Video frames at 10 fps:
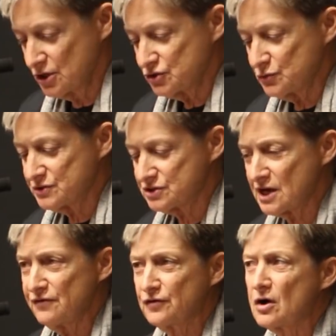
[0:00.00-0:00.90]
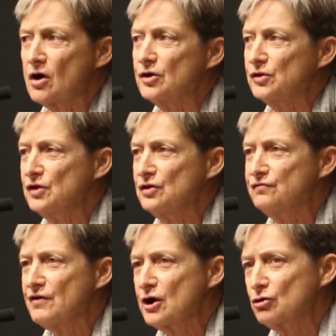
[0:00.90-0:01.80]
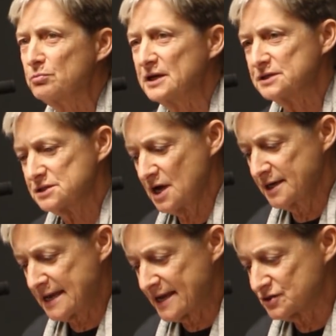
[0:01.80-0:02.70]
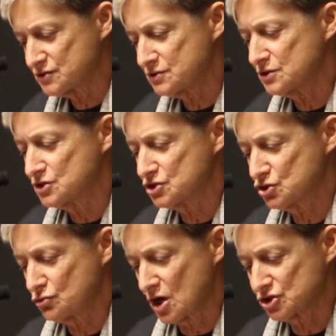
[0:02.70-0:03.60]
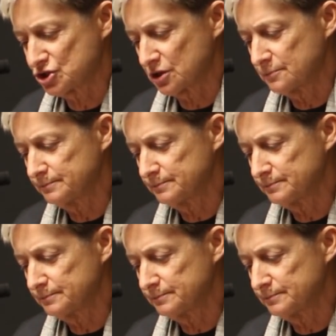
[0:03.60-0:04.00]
to safeguard the environment against destruction?